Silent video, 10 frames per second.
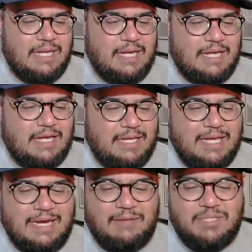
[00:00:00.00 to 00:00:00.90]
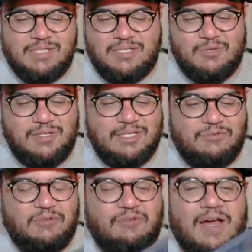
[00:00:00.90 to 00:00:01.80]
Again, I'm just doing this
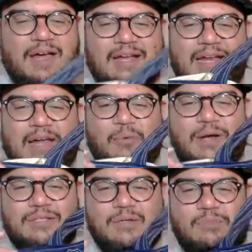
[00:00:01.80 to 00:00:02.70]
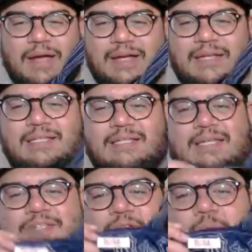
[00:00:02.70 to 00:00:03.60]
for fun, and I wanted to brand it.
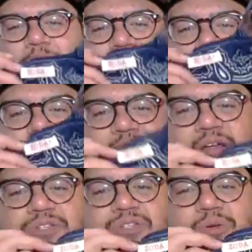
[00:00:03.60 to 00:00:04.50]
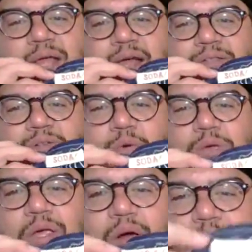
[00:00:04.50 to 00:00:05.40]
So my thing is called Soda
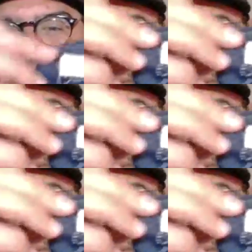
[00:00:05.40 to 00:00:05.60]
Tokyo.